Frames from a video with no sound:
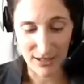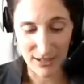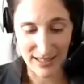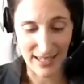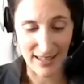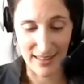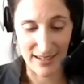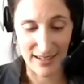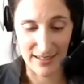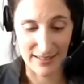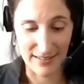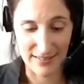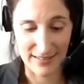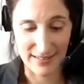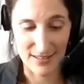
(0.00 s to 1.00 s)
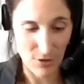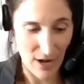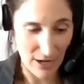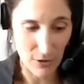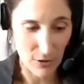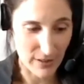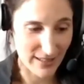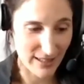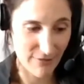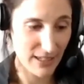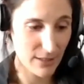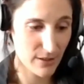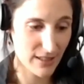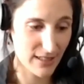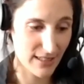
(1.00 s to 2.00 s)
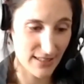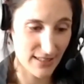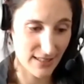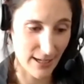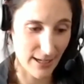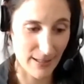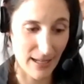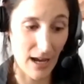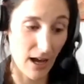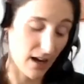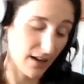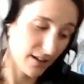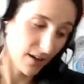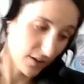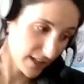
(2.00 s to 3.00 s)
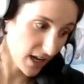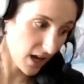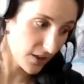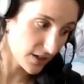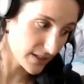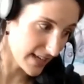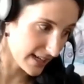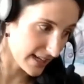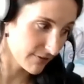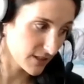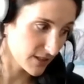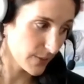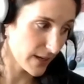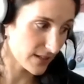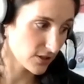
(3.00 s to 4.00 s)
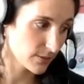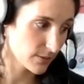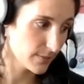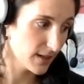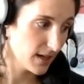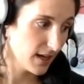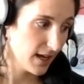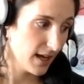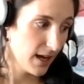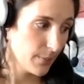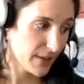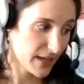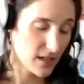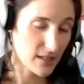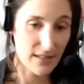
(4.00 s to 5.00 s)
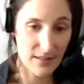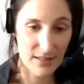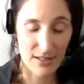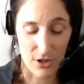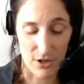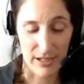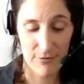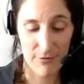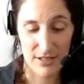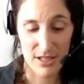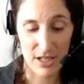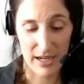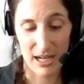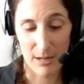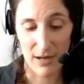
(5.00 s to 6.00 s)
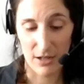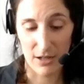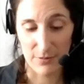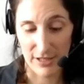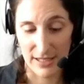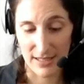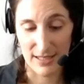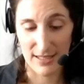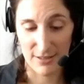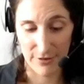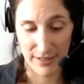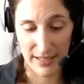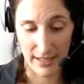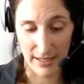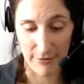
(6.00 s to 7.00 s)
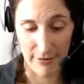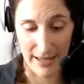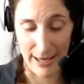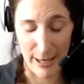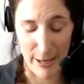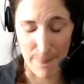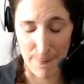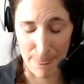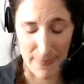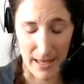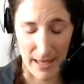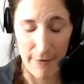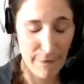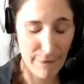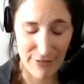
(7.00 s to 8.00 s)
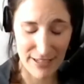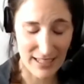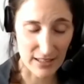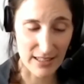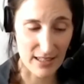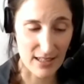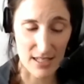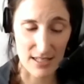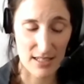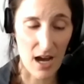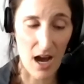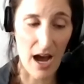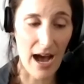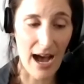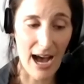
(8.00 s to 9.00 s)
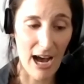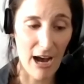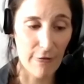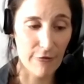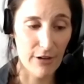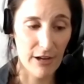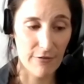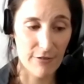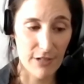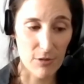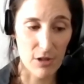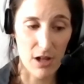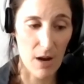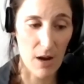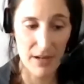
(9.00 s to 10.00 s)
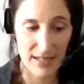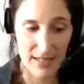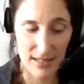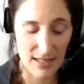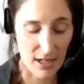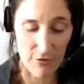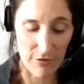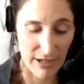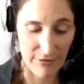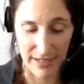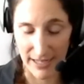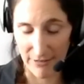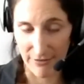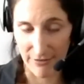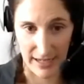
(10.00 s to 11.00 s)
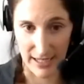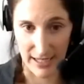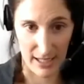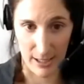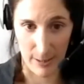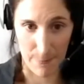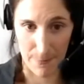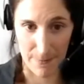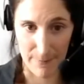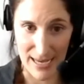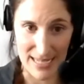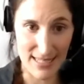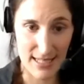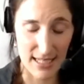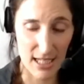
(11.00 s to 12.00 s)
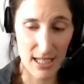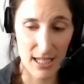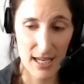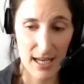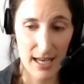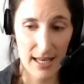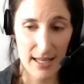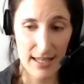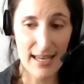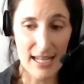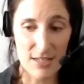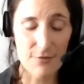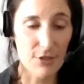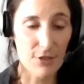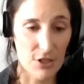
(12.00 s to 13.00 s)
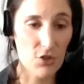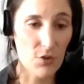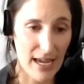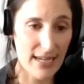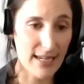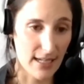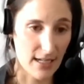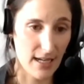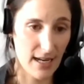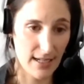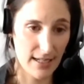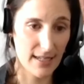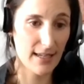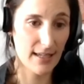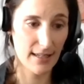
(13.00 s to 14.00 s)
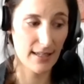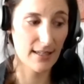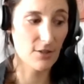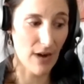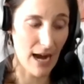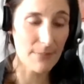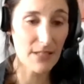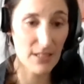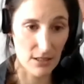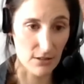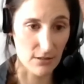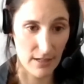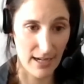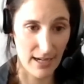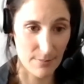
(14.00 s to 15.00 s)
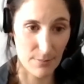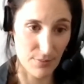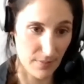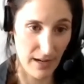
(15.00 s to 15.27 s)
like their struggles and difficulties, and on the other side of the spectrum, because so if we're talking about, for instance, field that does not have verbal competency or very very very basic, he gets frustrated and he grabs you and